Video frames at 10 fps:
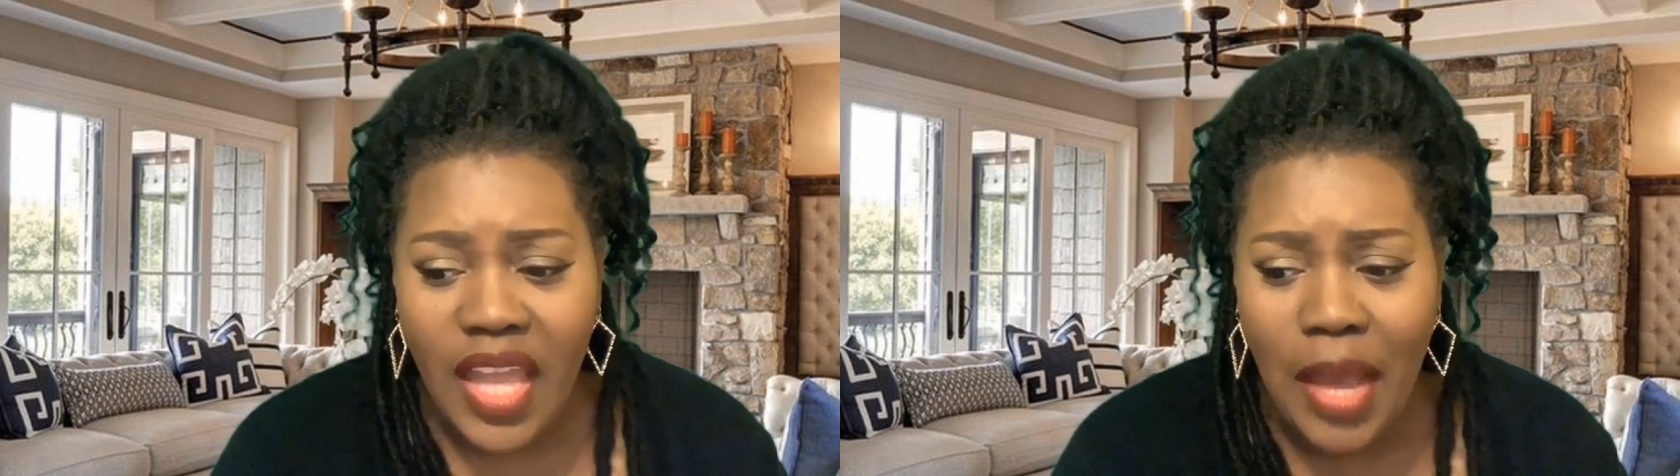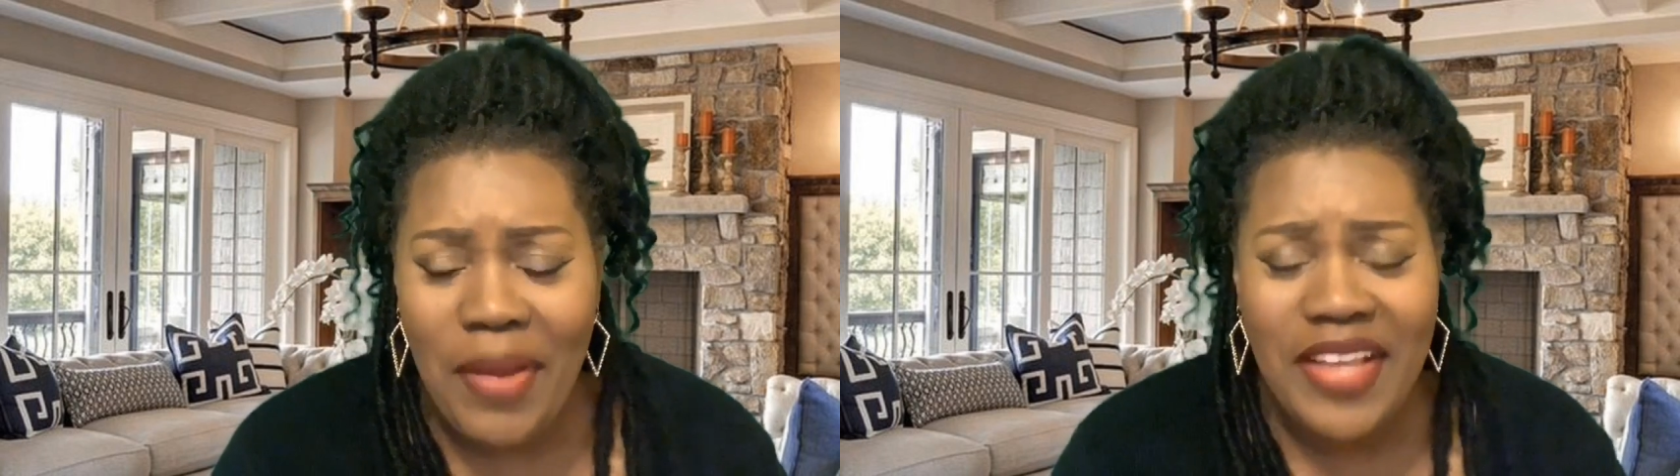
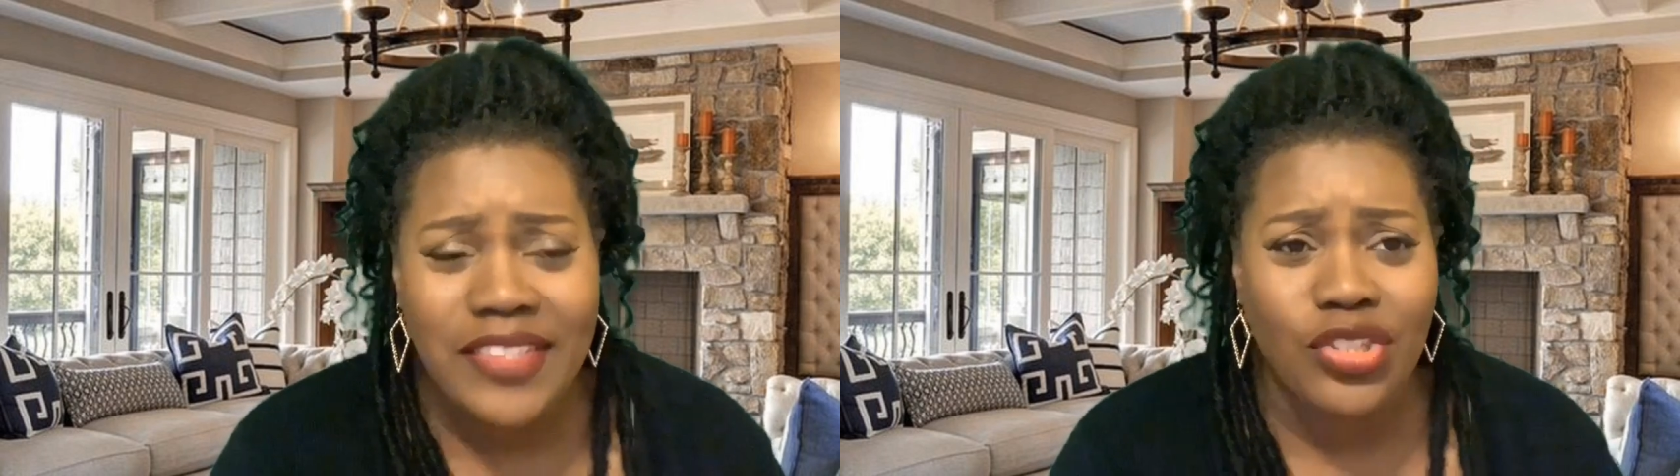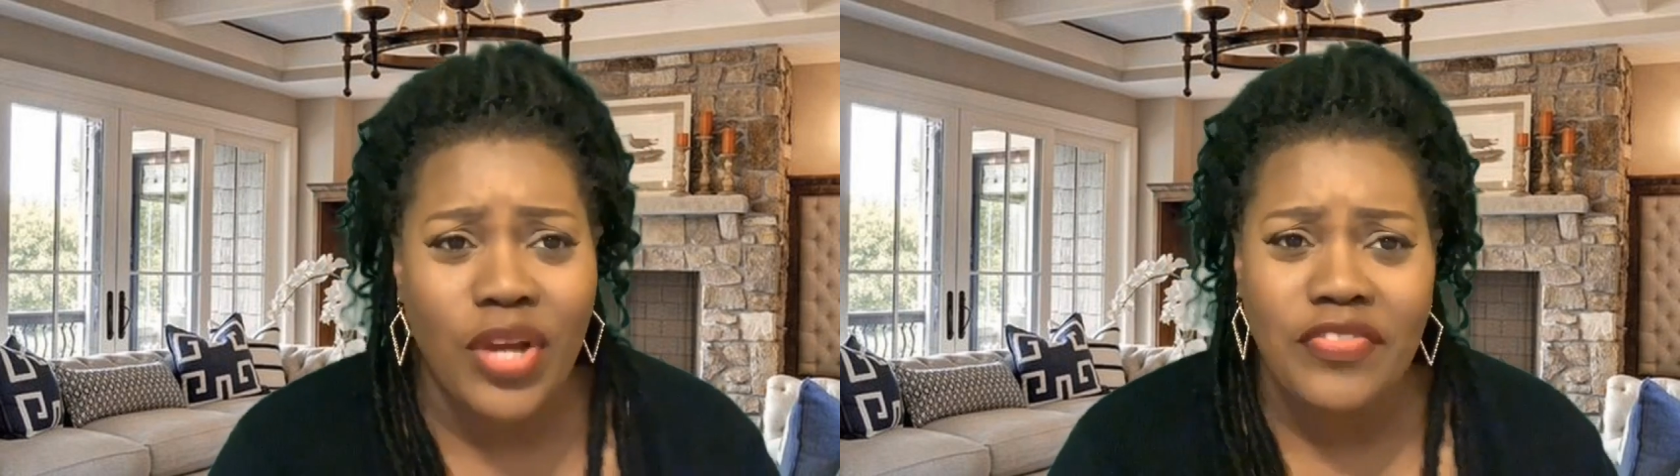I might
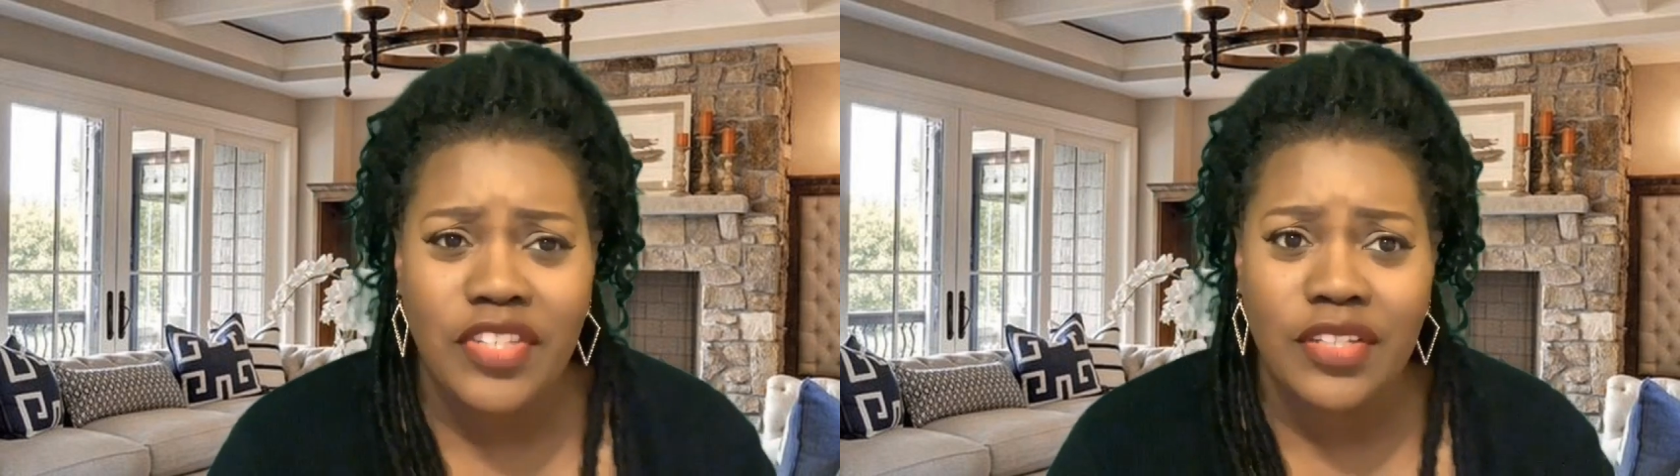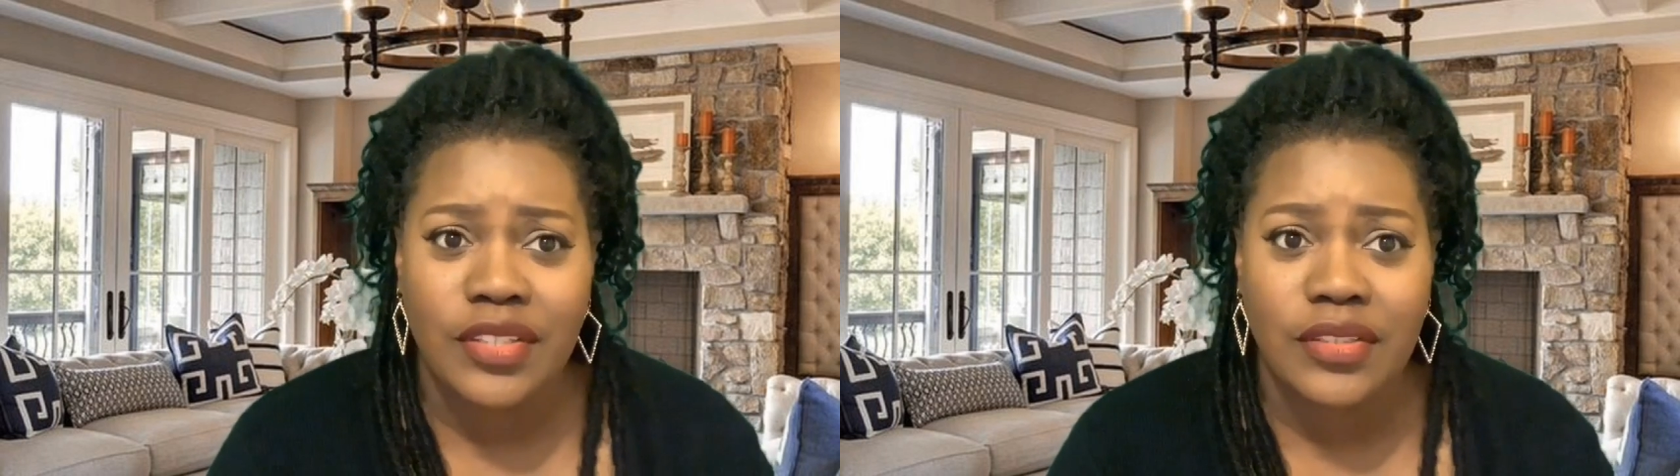still have
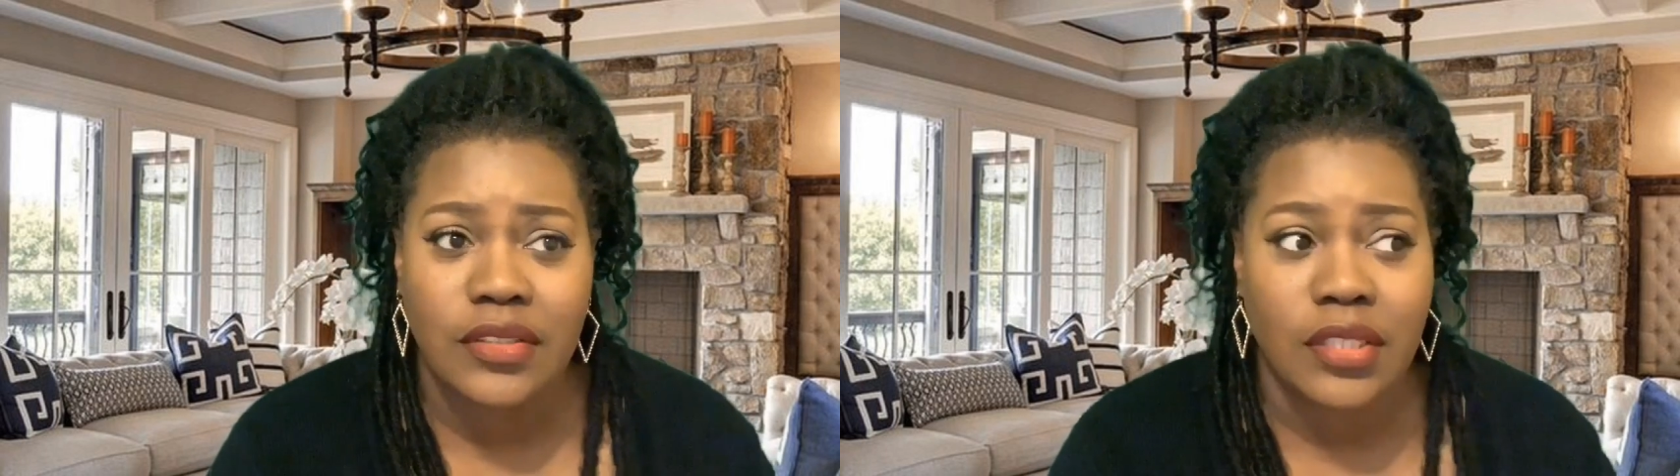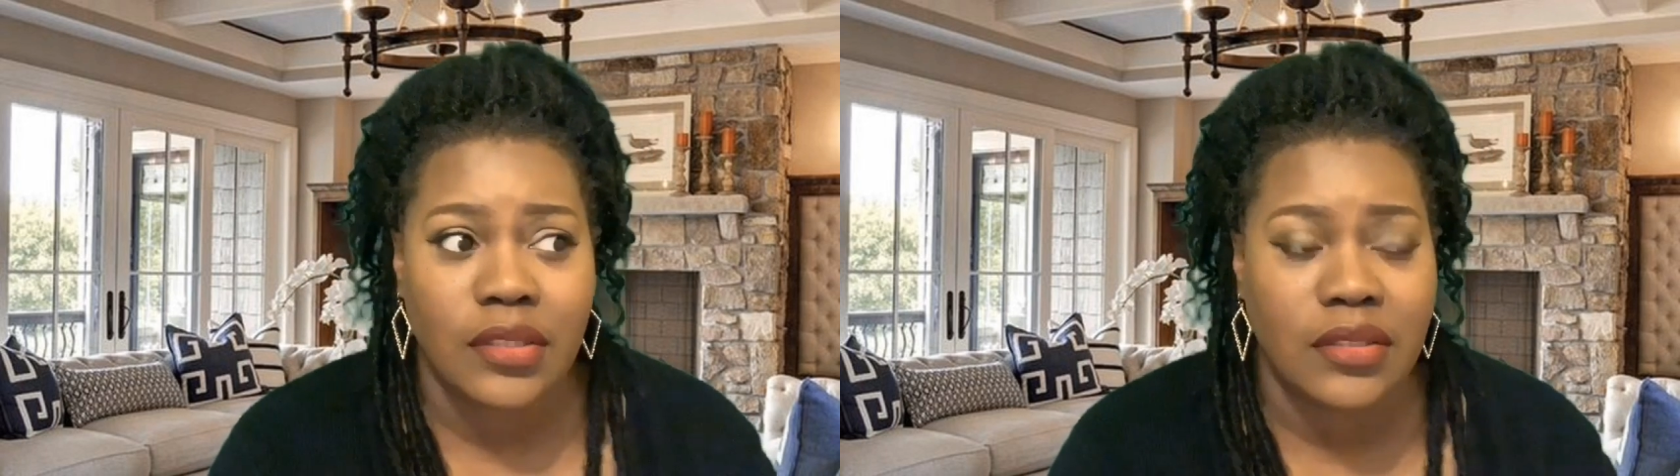
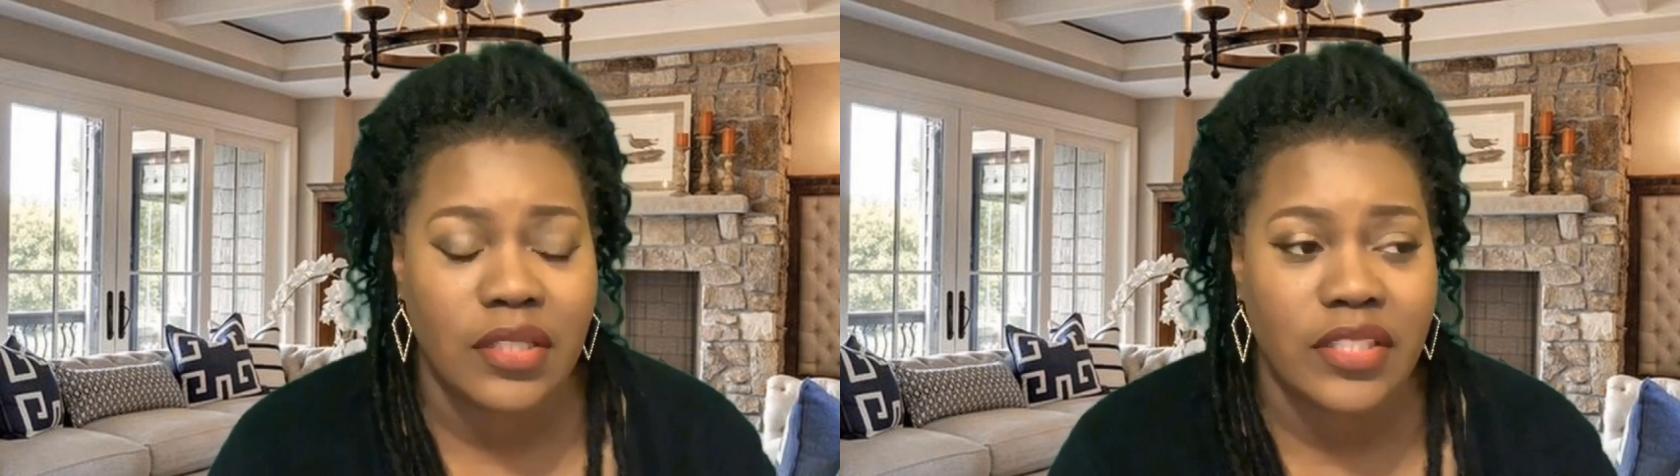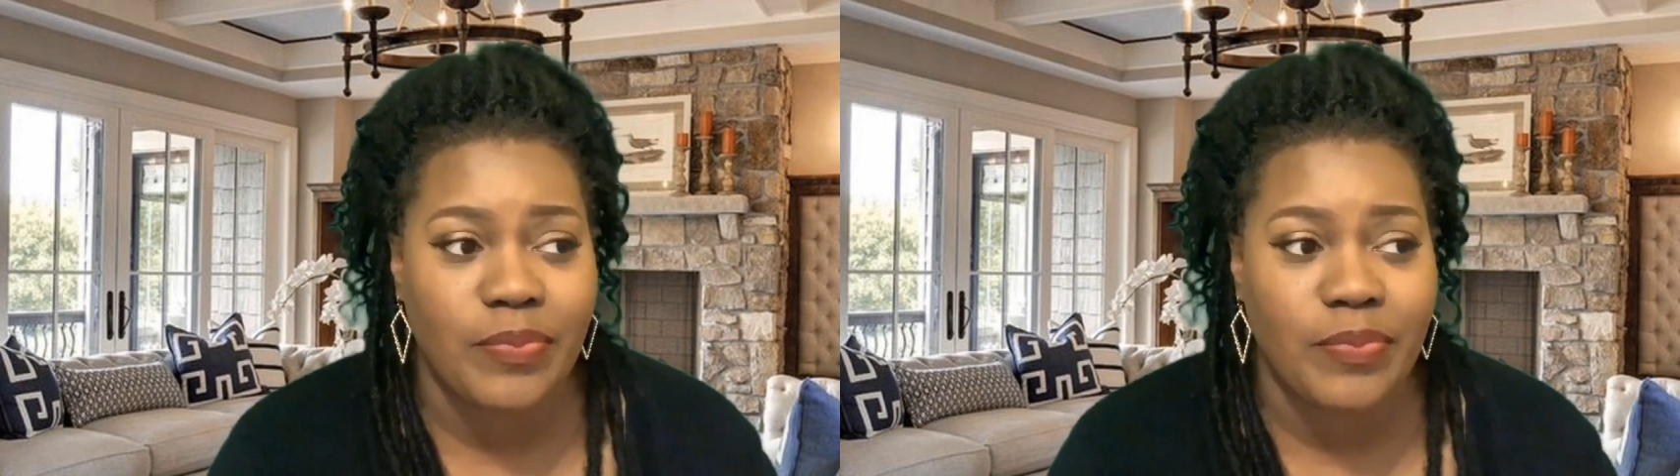to